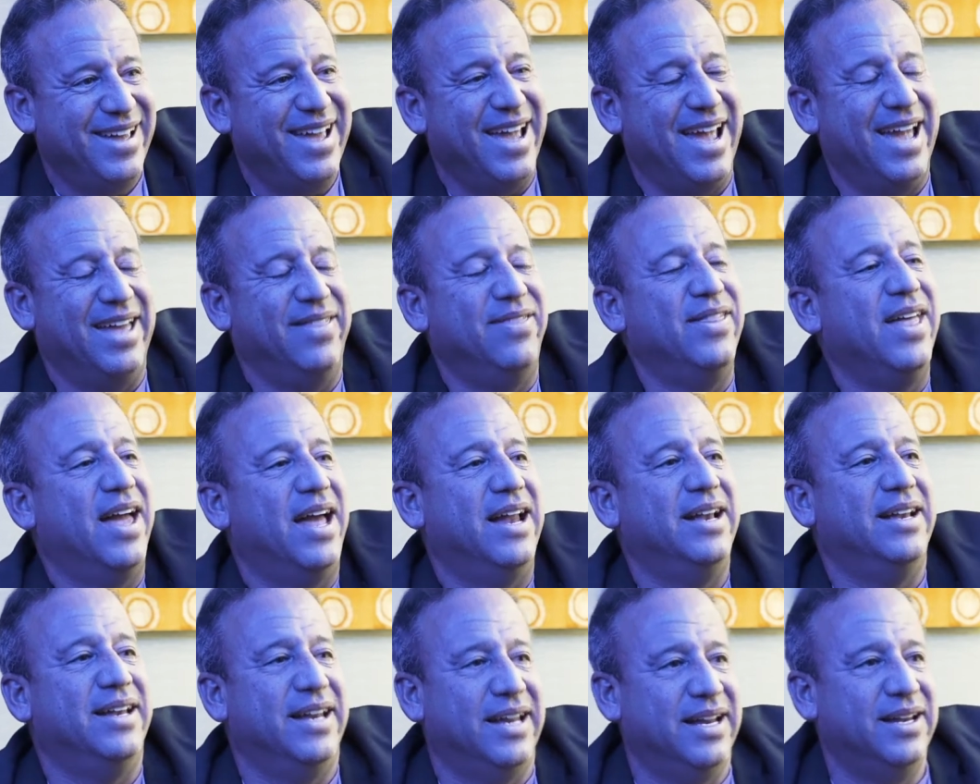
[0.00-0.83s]
and
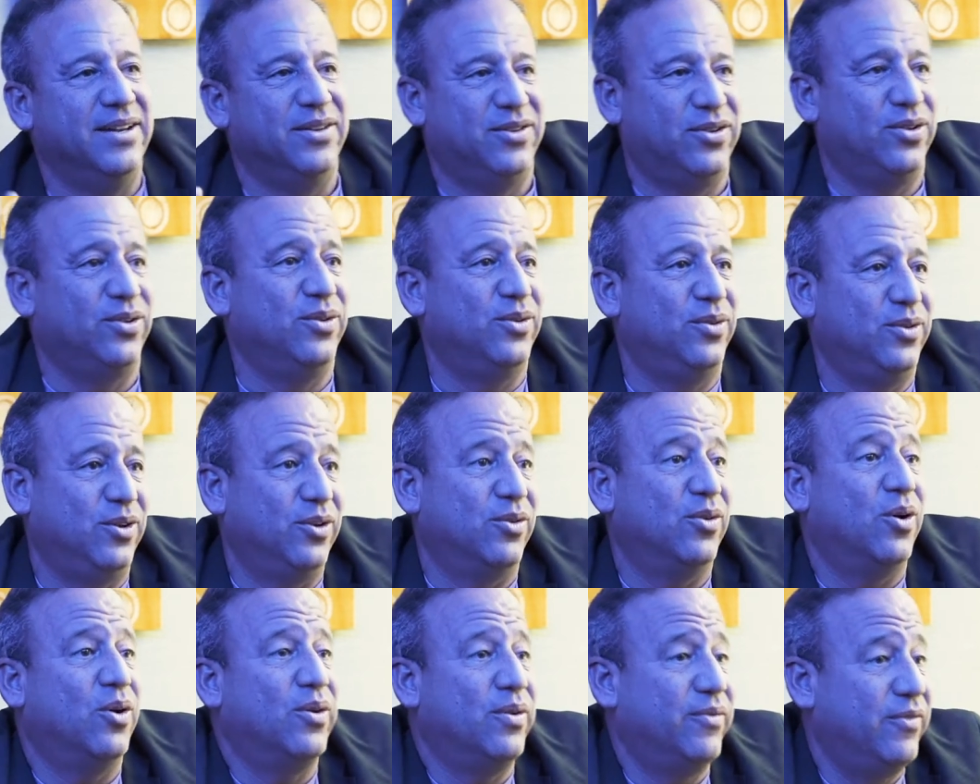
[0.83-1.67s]
then into
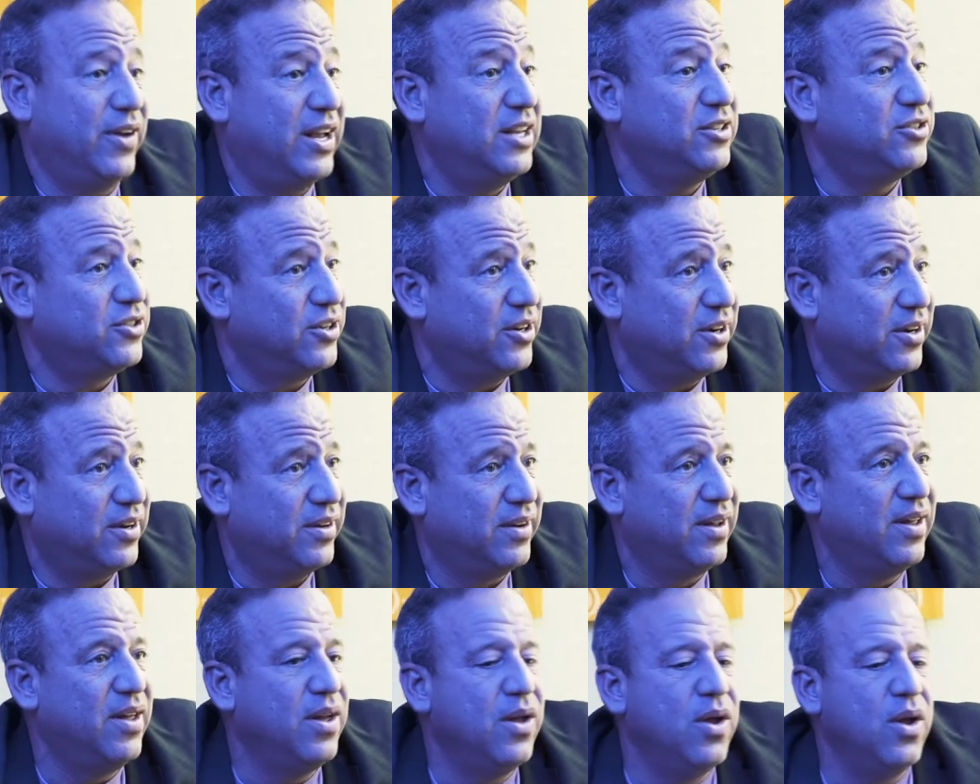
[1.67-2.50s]
your own venture.
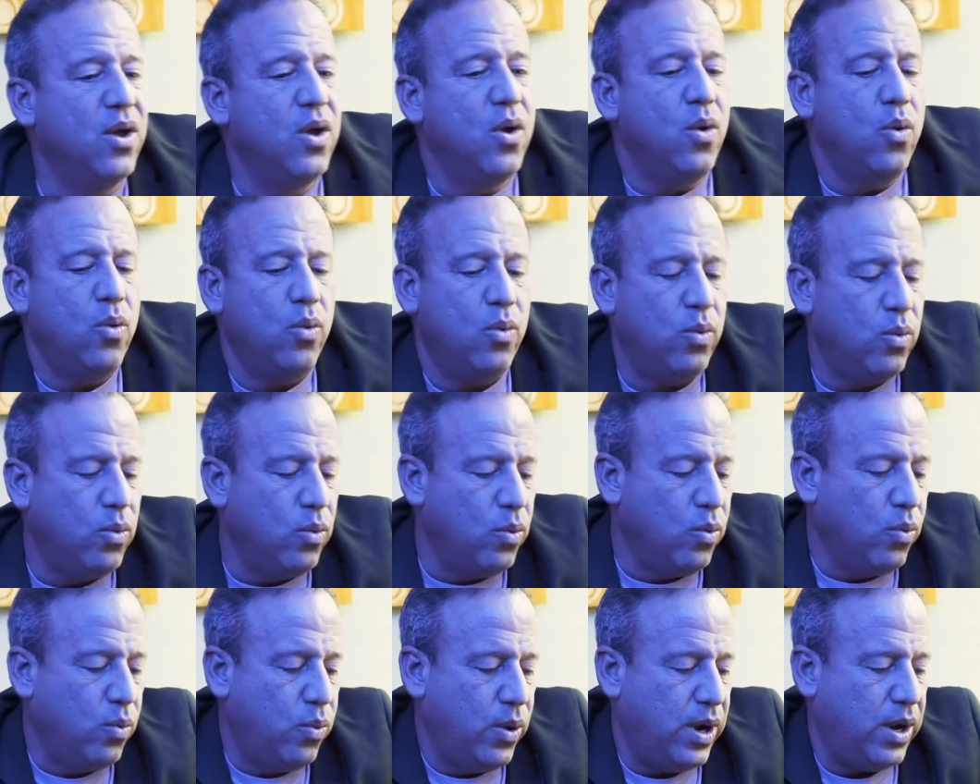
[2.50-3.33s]
Yeah.
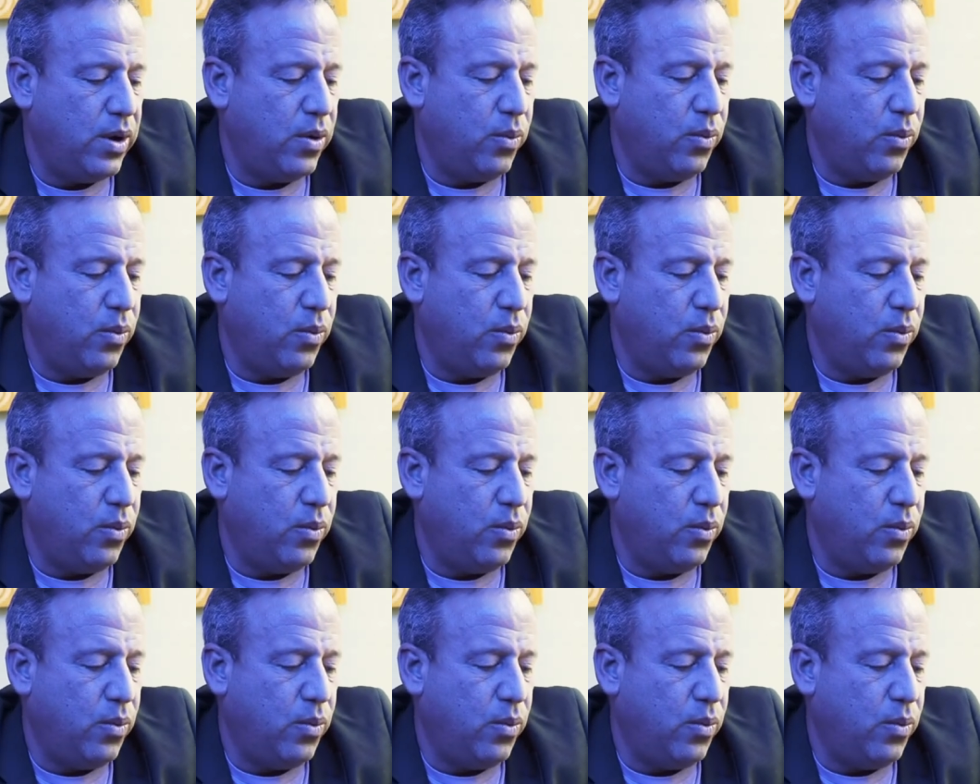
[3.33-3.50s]
Where,